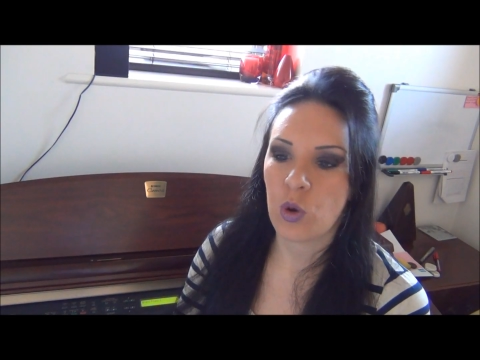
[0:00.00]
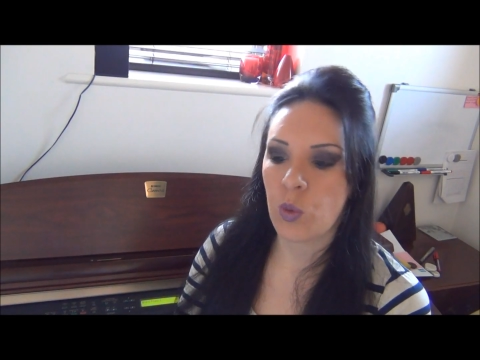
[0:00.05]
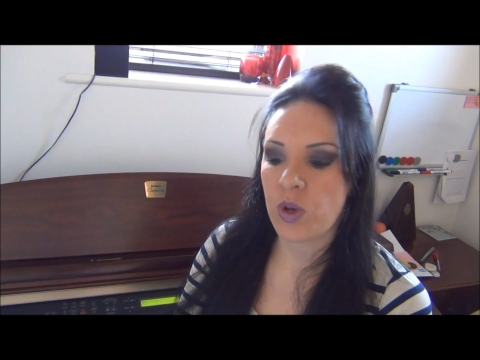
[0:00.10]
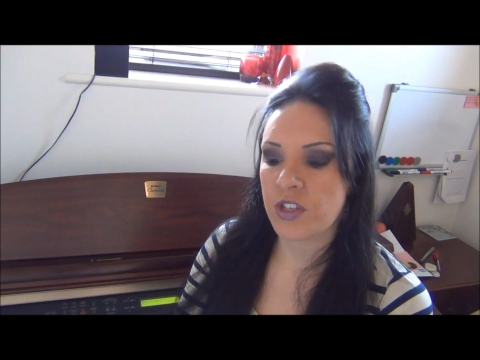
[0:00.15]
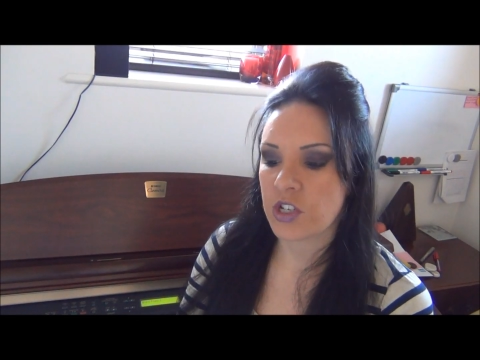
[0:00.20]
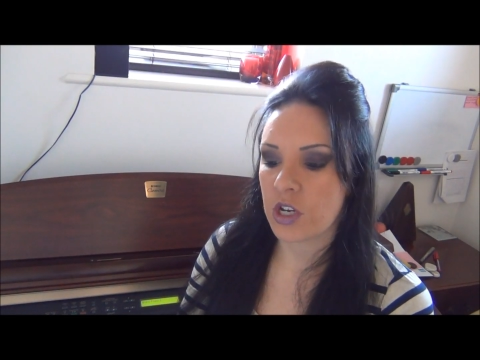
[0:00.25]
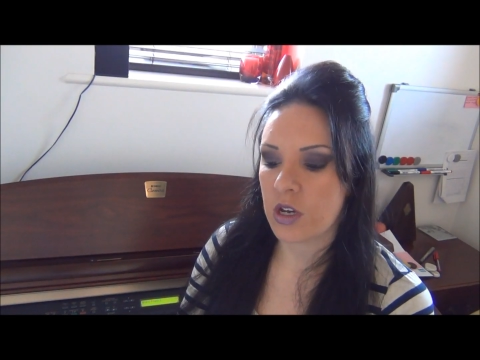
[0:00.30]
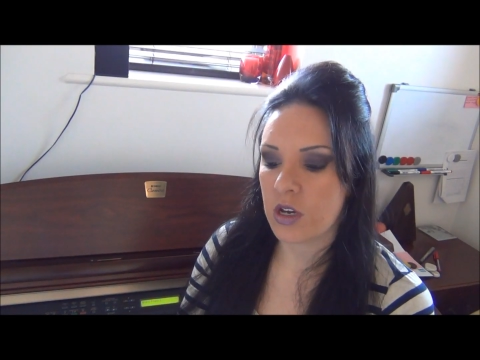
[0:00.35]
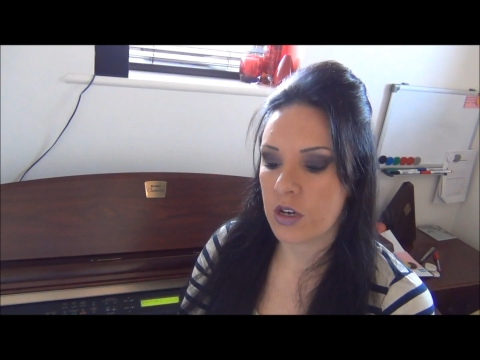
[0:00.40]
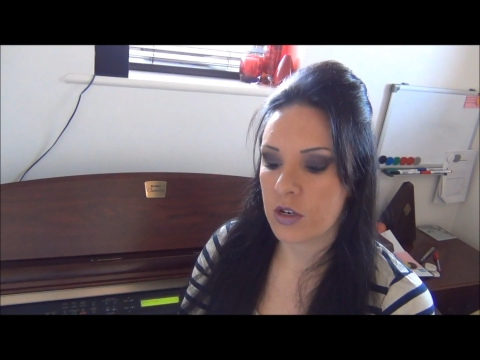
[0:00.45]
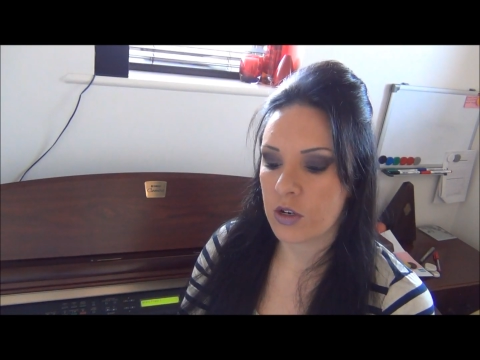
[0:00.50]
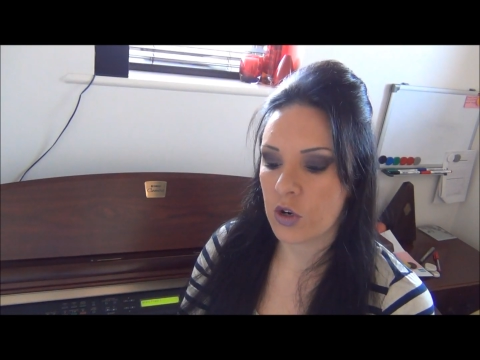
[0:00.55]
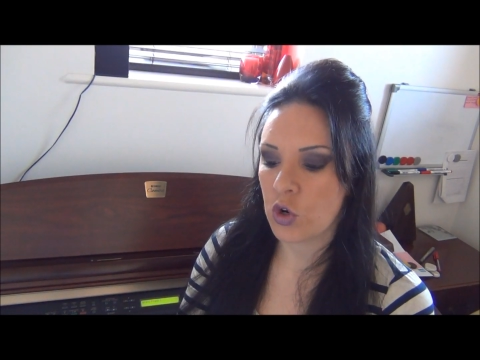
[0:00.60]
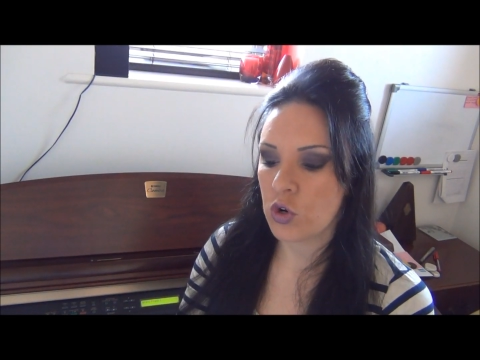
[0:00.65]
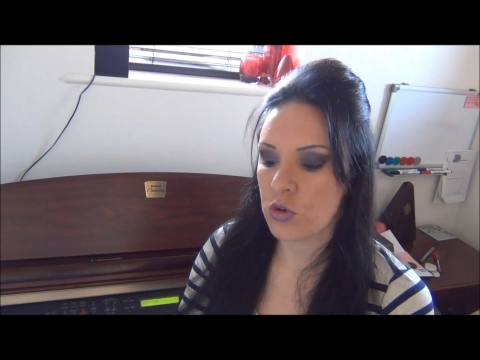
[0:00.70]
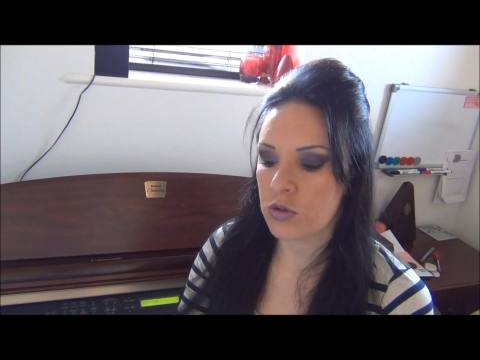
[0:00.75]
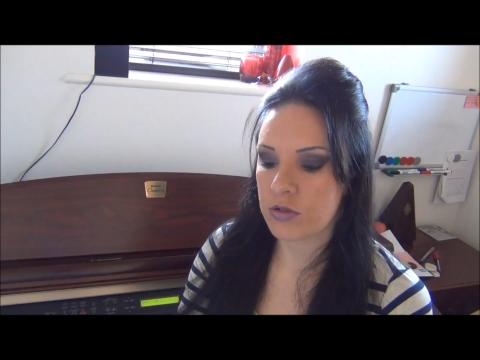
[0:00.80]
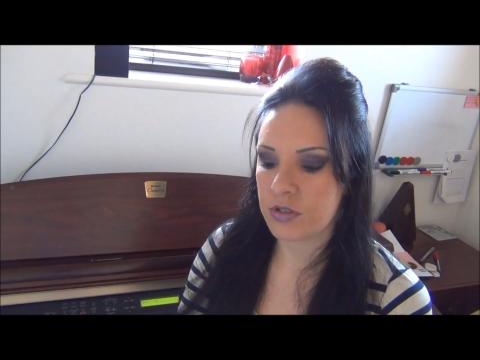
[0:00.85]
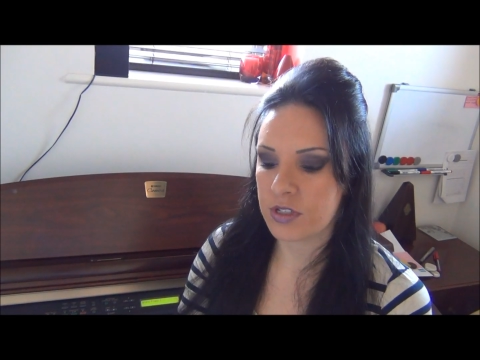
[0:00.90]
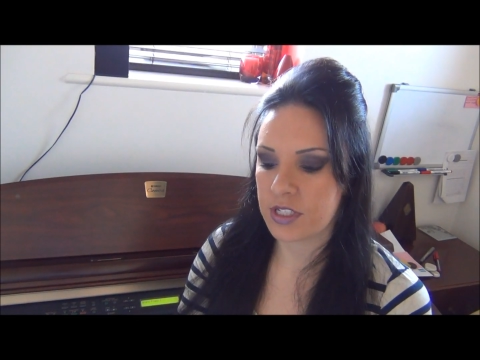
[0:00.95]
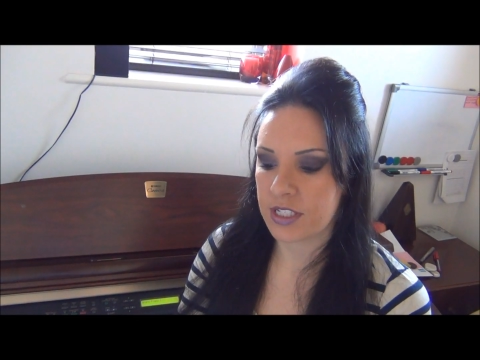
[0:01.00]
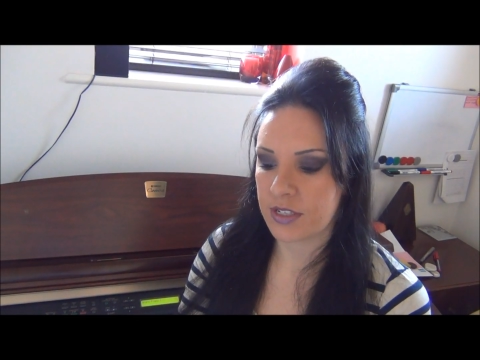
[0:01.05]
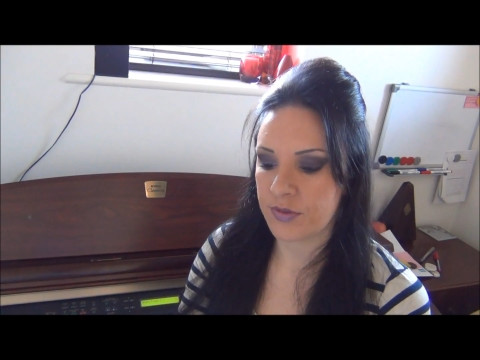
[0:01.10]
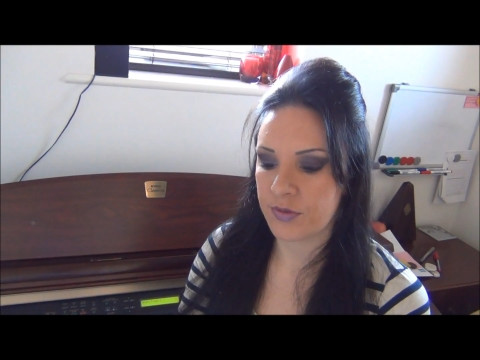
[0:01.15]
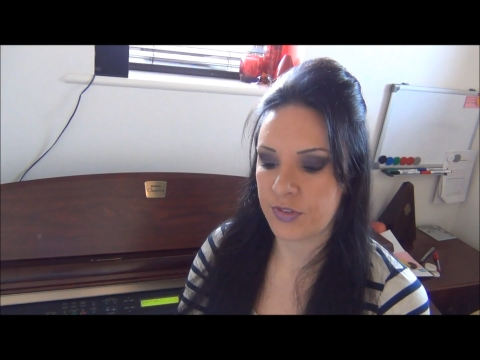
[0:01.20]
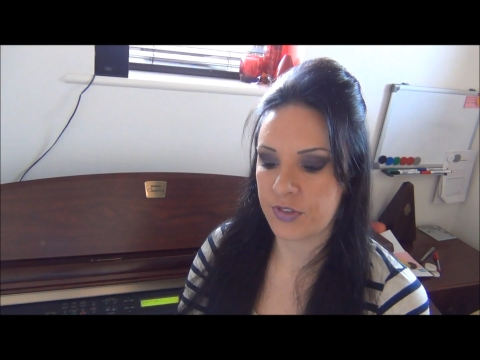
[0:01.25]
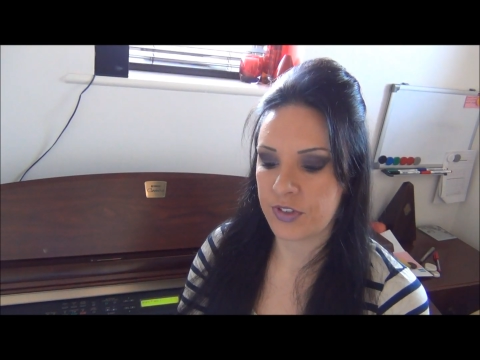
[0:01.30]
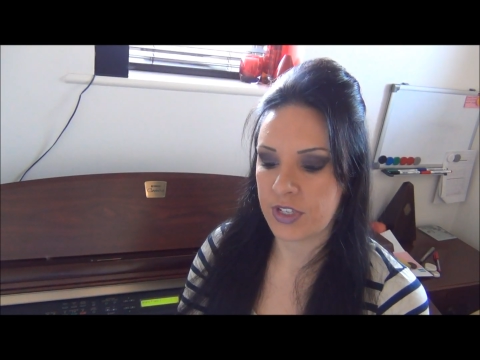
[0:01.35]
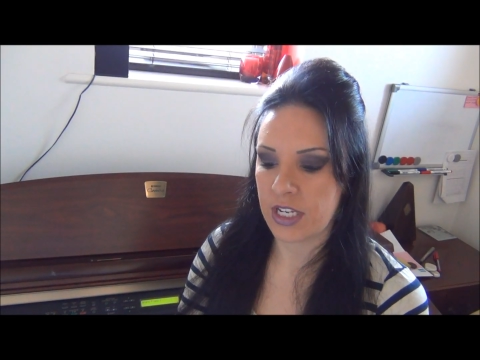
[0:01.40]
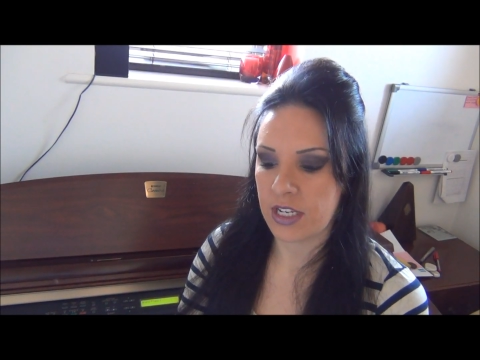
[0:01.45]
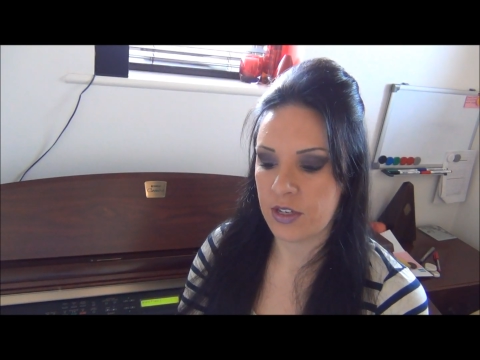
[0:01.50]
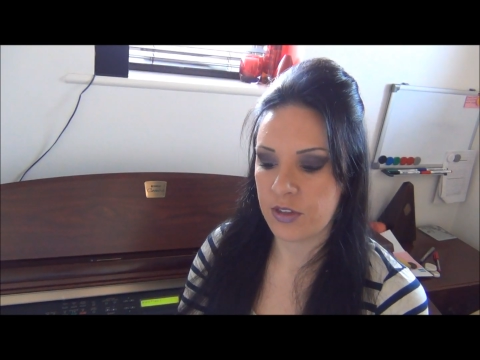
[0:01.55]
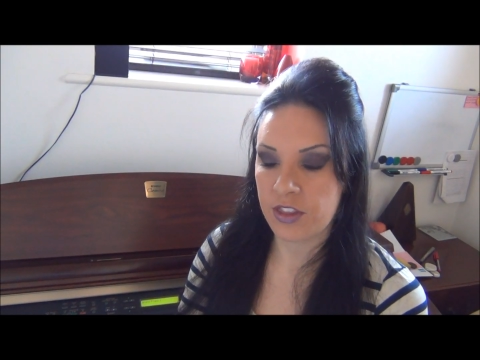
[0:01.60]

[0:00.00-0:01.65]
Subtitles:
which are Choral Symphony,